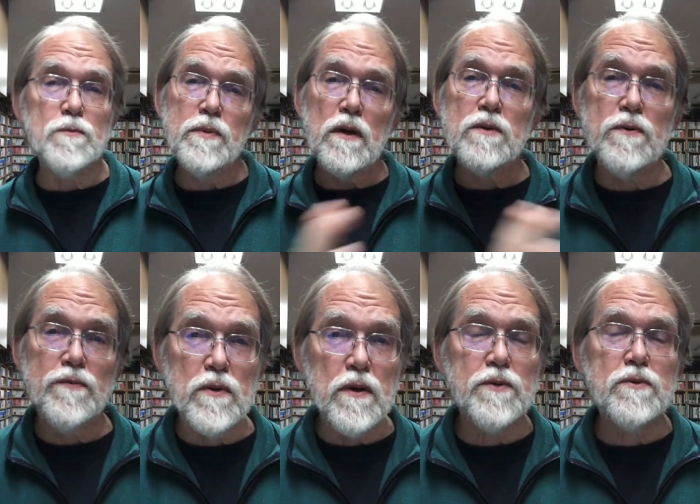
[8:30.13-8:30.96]
but also
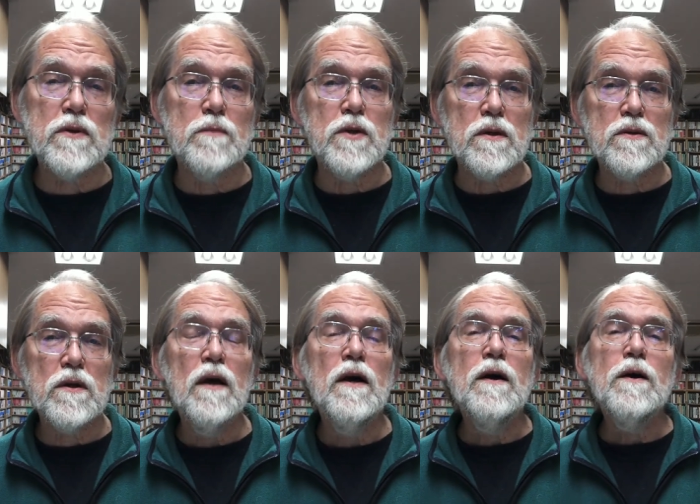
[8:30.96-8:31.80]
for other subjects,
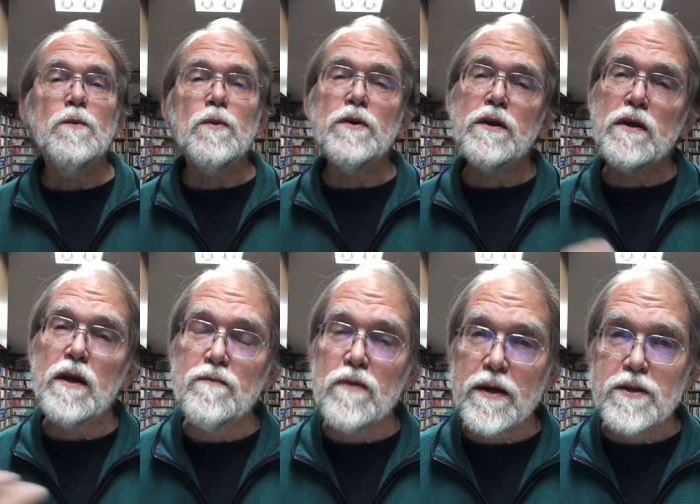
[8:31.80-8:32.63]
where they could
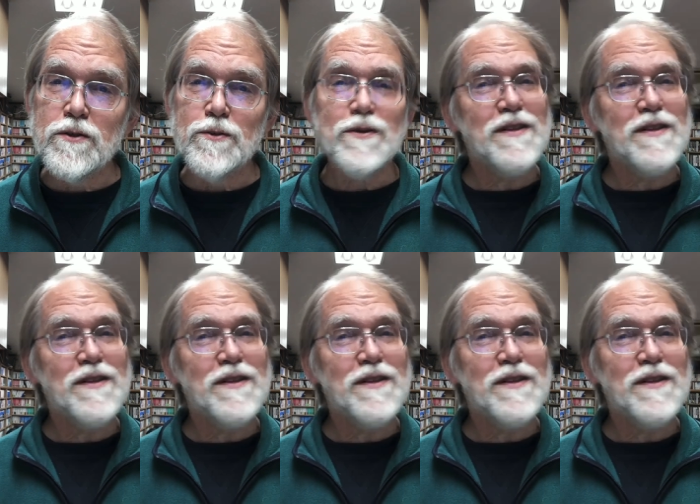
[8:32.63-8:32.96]
have lectures.